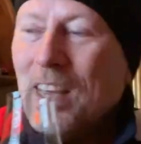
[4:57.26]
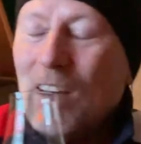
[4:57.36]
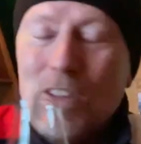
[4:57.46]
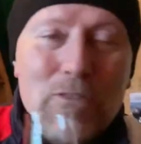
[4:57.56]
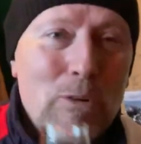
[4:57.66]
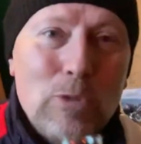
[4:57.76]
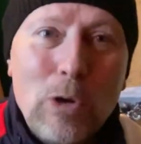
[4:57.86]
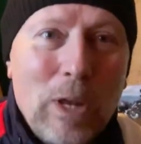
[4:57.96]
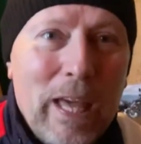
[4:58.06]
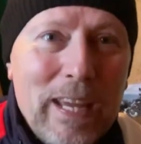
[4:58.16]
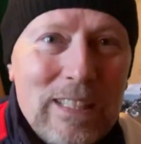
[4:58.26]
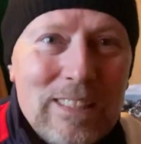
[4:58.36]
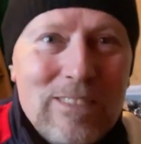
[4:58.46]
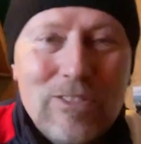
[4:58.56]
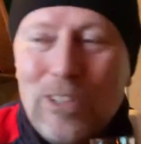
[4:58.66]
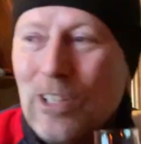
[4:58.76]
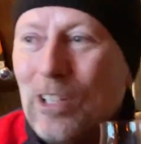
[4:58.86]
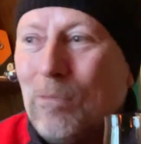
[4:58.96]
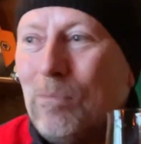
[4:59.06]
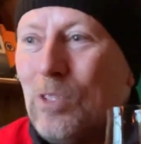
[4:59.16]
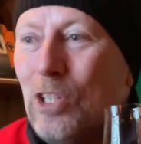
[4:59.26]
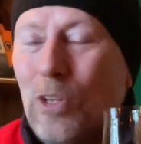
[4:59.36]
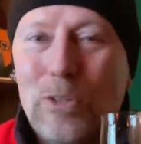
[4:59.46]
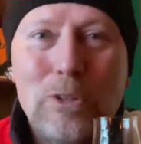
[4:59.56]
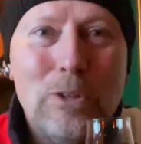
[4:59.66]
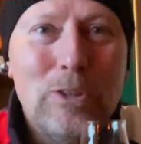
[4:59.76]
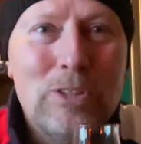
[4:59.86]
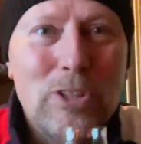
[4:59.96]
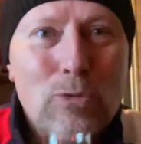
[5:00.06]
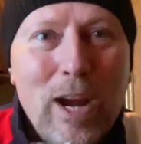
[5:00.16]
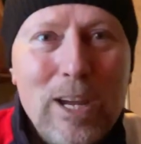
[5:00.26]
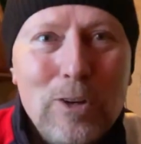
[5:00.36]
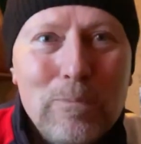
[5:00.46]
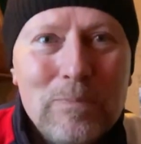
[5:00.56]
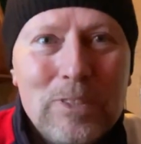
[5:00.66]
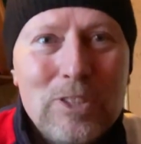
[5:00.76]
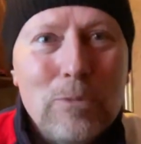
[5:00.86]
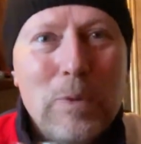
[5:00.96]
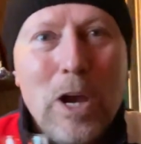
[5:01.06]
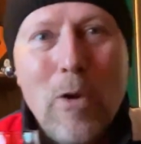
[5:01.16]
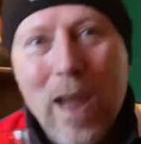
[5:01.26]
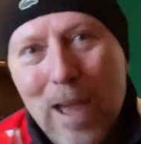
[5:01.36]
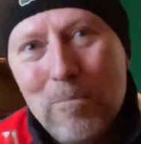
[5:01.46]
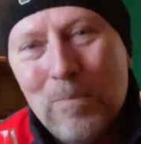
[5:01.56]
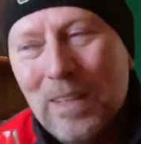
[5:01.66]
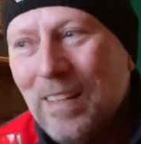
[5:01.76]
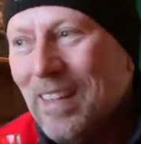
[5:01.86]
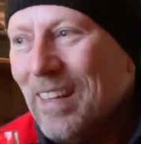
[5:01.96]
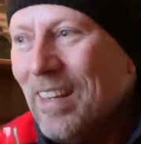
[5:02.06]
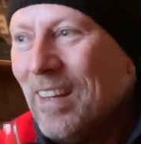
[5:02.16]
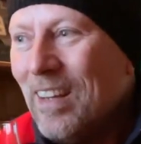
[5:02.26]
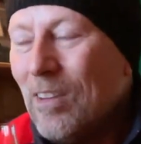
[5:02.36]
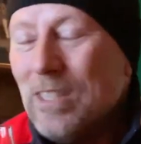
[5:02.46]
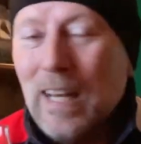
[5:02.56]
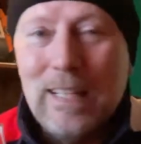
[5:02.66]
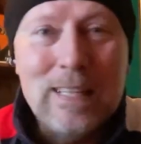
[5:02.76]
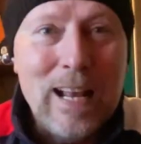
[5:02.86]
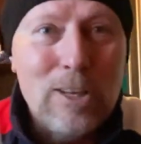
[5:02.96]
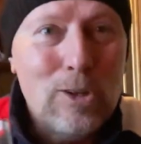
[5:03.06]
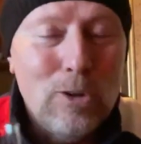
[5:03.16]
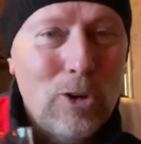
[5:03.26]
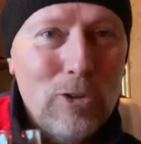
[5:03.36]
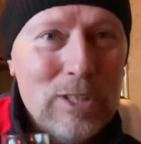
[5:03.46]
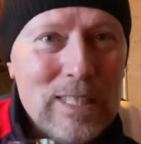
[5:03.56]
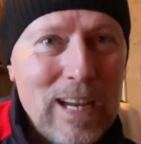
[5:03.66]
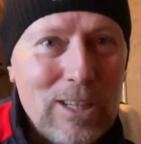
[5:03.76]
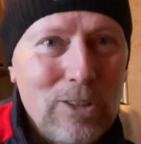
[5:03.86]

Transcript: everything from Rolex, from Tudor to Graham to BRM, to the Delacour and Tag